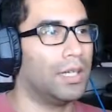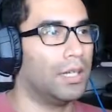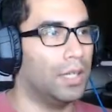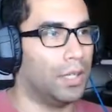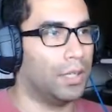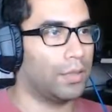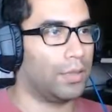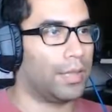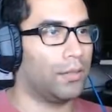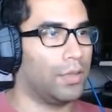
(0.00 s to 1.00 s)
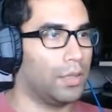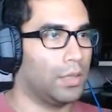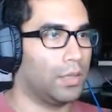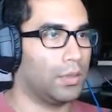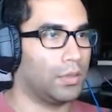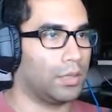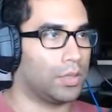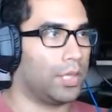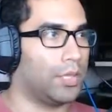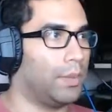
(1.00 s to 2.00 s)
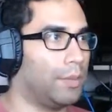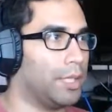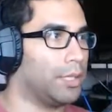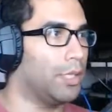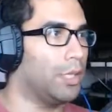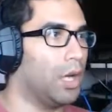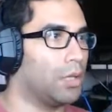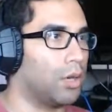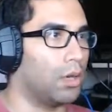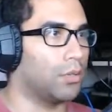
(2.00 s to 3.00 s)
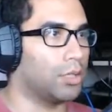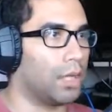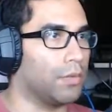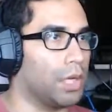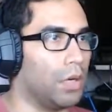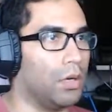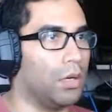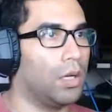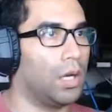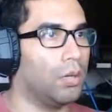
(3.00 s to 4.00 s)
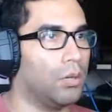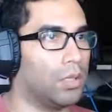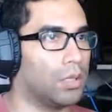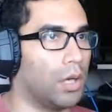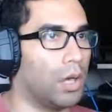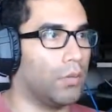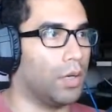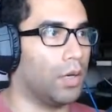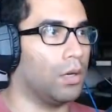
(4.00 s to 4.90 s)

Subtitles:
Creative? I'll try and do my best. And girl, please save us all. I really want to get out of here.